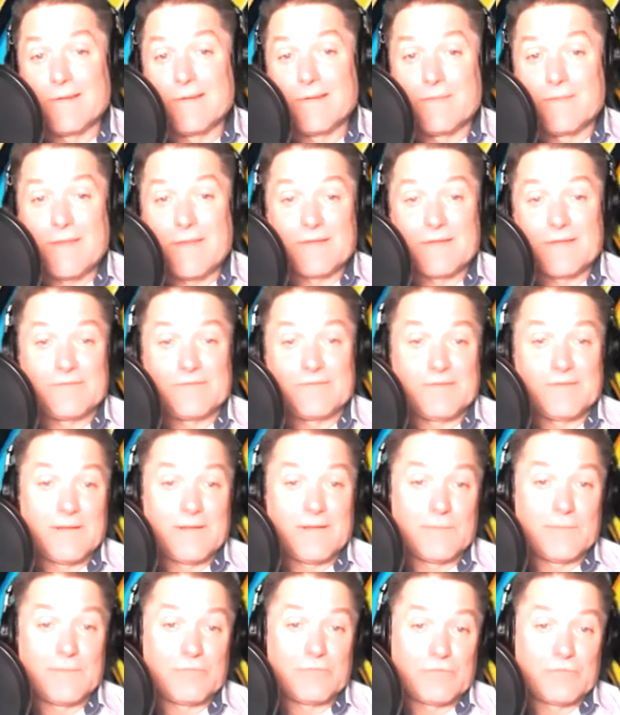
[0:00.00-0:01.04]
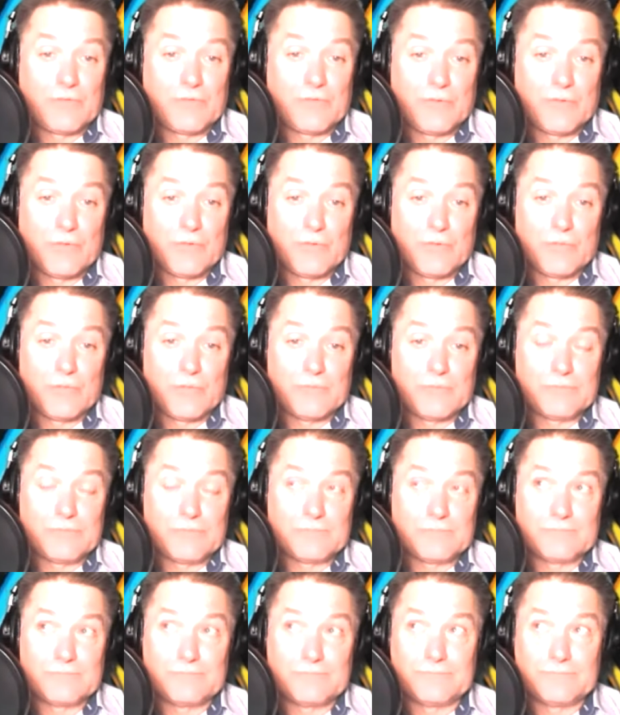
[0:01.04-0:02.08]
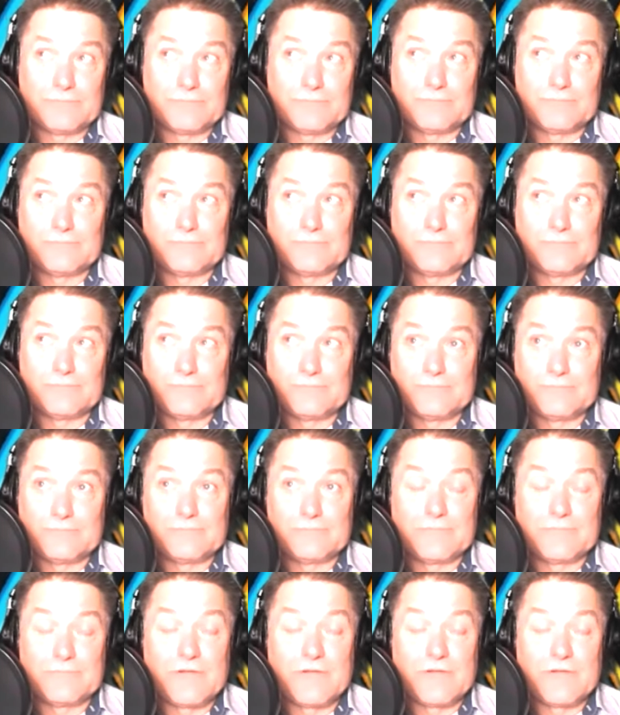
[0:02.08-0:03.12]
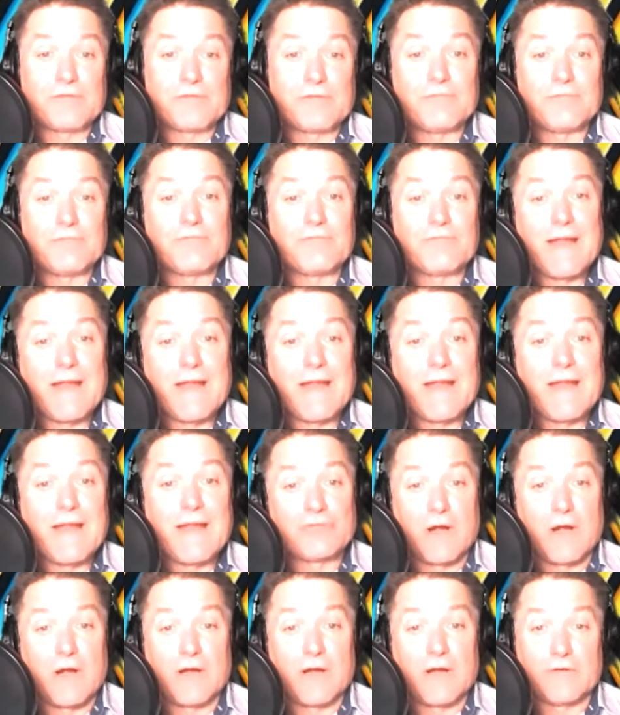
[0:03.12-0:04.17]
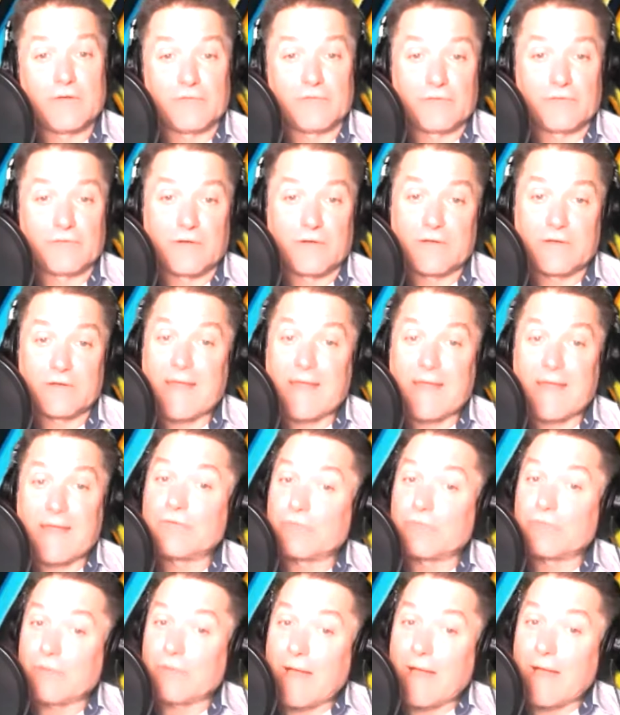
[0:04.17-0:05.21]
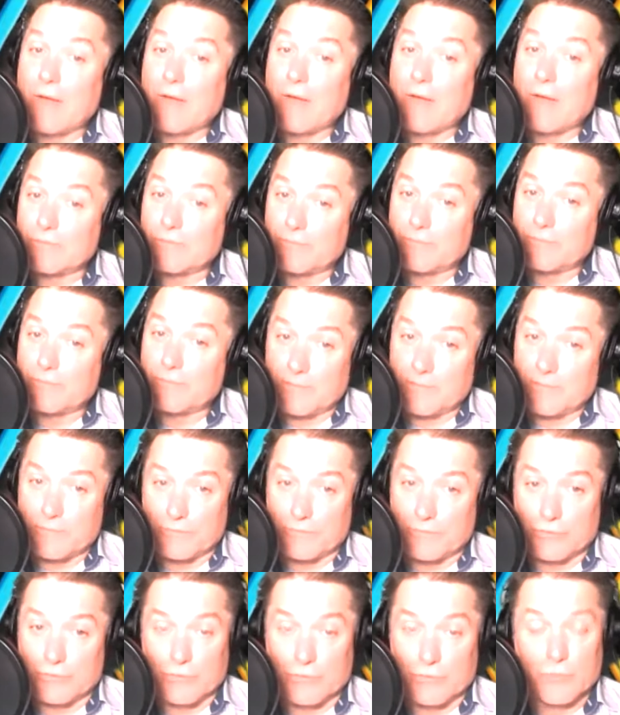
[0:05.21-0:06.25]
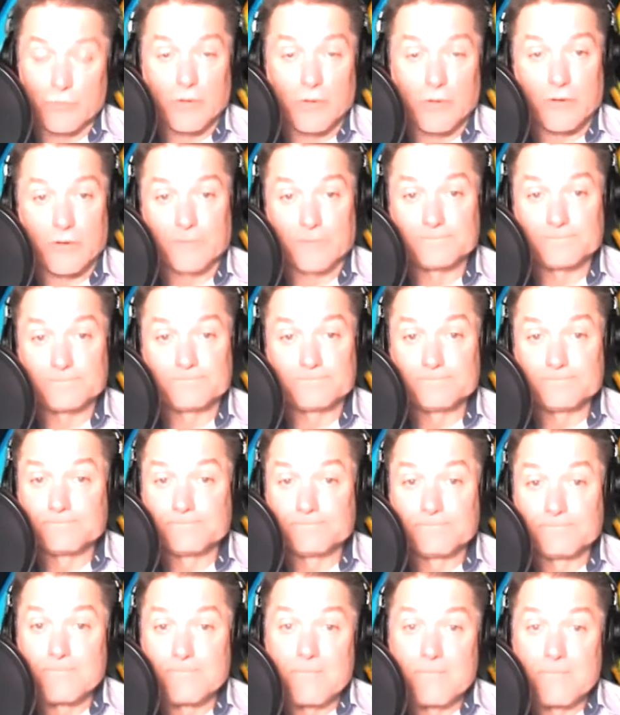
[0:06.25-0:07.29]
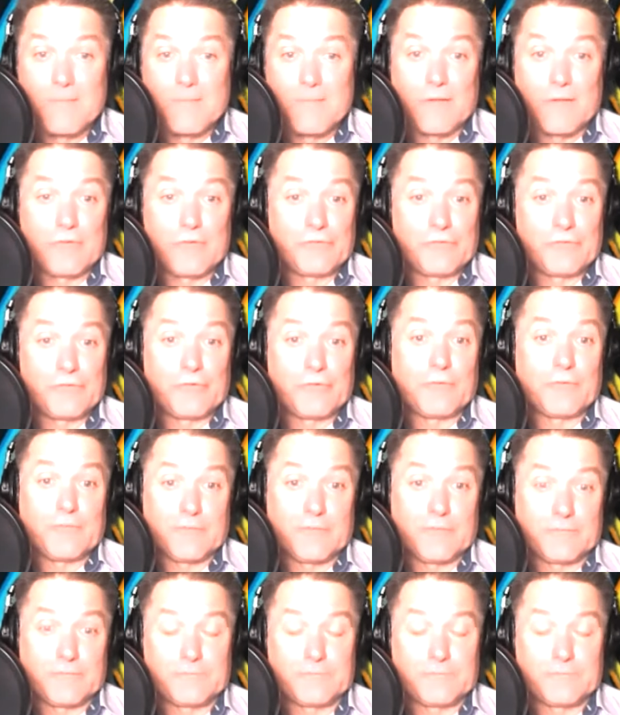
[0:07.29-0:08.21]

that seems to disenfranchise and cancel out people who are conservative.